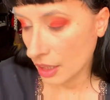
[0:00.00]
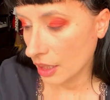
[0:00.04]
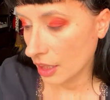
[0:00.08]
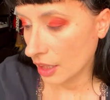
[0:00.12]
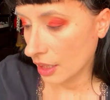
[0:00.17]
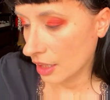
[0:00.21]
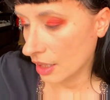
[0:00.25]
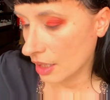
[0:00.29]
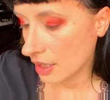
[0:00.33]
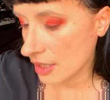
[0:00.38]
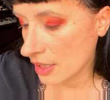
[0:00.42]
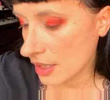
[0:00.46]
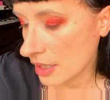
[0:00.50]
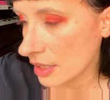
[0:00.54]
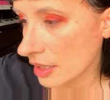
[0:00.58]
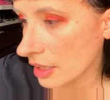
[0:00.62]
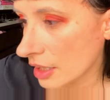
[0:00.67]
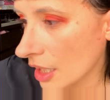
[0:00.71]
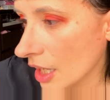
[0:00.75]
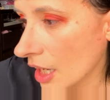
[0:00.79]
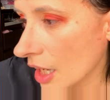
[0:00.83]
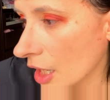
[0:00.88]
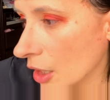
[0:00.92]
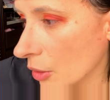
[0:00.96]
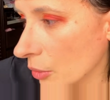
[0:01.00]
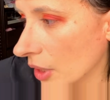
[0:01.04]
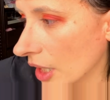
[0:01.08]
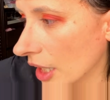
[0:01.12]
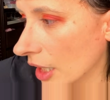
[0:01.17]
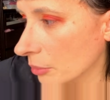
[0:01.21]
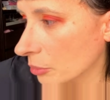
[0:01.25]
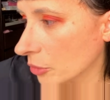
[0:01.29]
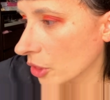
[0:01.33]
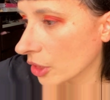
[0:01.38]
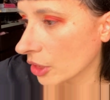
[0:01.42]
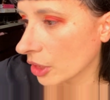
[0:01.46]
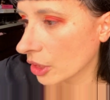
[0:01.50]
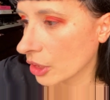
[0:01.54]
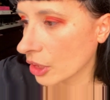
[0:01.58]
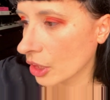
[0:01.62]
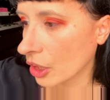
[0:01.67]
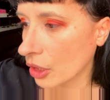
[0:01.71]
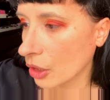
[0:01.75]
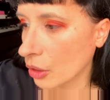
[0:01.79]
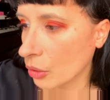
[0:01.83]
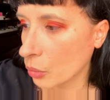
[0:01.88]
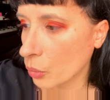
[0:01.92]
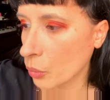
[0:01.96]
And now I'm gonna
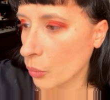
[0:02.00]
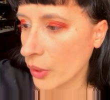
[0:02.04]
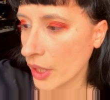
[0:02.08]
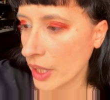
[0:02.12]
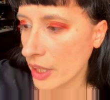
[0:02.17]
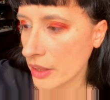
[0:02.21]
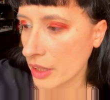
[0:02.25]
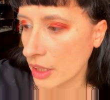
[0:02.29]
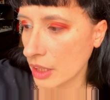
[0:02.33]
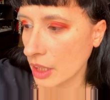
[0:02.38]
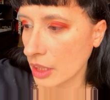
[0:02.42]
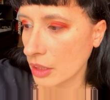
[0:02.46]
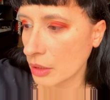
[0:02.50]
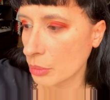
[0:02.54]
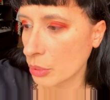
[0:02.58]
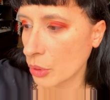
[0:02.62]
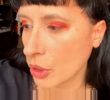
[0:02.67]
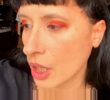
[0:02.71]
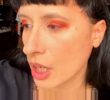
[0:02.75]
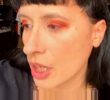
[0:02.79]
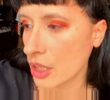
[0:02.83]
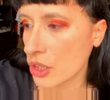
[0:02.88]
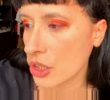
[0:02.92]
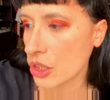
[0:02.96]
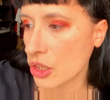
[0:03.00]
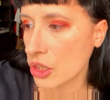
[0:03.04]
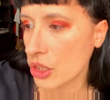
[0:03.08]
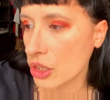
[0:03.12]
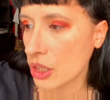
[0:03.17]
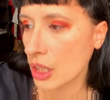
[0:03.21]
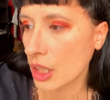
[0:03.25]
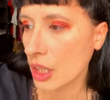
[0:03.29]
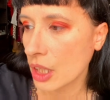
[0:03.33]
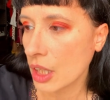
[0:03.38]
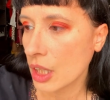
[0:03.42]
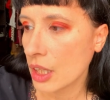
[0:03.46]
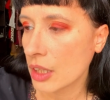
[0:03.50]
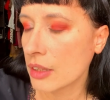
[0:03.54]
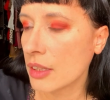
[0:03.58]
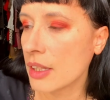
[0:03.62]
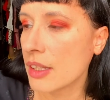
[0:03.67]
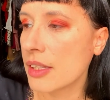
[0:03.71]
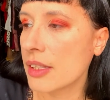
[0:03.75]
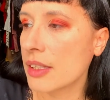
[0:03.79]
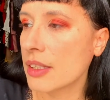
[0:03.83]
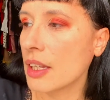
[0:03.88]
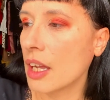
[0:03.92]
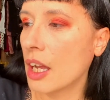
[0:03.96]
go with another brush.
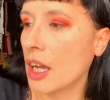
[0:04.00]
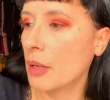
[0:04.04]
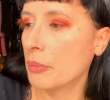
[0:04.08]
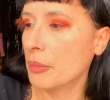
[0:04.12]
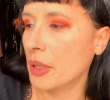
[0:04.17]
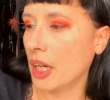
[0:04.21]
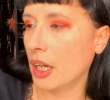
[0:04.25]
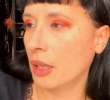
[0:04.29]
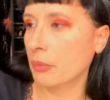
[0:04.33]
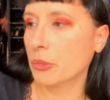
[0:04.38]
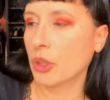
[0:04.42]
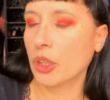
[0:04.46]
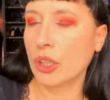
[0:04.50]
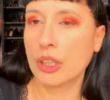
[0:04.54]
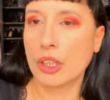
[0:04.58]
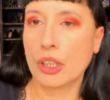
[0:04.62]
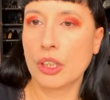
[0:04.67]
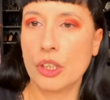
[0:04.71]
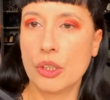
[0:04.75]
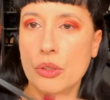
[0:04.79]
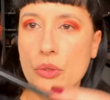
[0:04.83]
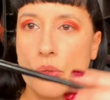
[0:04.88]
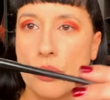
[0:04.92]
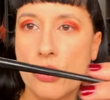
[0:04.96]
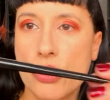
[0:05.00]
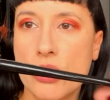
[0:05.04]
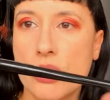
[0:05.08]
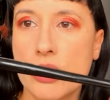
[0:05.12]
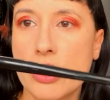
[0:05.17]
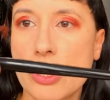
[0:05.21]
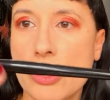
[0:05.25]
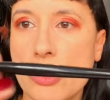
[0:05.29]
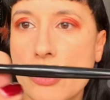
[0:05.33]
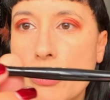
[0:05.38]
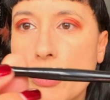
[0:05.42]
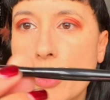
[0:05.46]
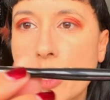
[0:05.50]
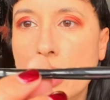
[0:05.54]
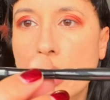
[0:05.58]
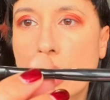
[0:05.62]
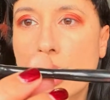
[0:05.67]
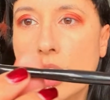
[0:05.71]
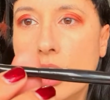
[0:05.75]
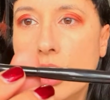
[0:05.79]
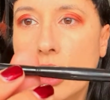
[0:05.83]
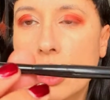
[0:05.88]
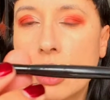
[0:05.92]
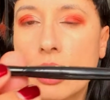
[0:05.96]
This time I'm gonna use this one
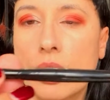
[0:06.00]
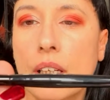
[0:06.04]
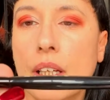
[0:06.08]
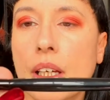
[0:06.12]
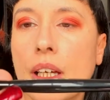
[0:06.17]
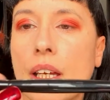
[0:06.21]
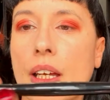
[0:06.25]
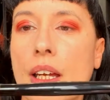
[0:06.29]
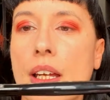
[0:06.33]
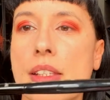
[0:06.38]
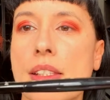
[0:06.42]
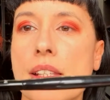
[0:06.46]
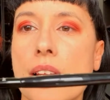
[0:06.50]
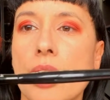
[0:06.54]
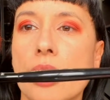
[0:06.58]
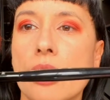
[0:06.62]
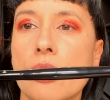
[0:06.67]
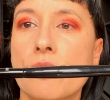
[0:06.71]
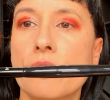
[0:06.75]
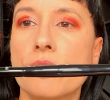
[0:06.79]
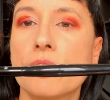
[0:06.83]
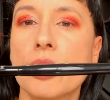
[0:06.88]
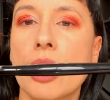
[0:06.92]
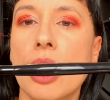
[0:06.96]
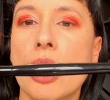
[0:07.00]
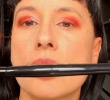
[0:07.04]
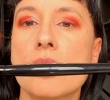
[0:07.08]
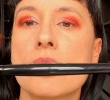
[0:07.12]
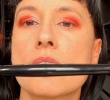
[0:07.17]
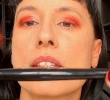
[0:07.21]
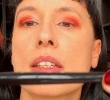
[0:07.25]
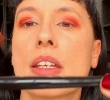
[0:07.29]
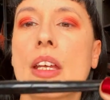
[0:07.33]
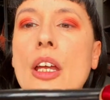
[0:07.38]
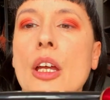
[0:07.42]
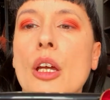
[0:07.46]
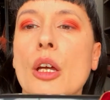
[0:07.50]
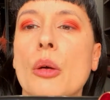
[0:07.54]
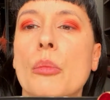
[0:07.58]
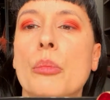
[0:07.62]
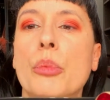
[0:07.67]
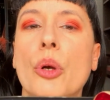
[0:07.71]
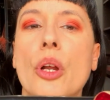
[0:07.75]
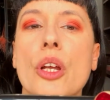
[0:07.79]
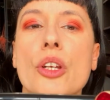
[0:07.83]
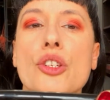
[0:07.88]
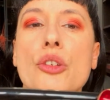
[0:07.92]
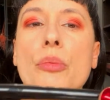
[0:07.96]
here. It's like a flat
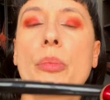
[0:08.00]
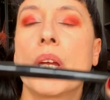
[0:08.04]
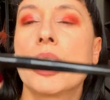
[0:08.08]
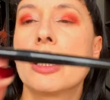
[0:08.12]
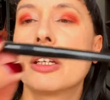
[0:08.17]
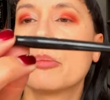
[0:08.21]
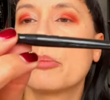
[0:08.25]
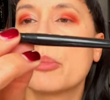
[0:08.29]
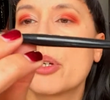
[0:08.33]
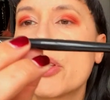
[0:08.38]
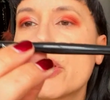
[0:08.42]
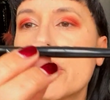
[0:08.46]
brush by number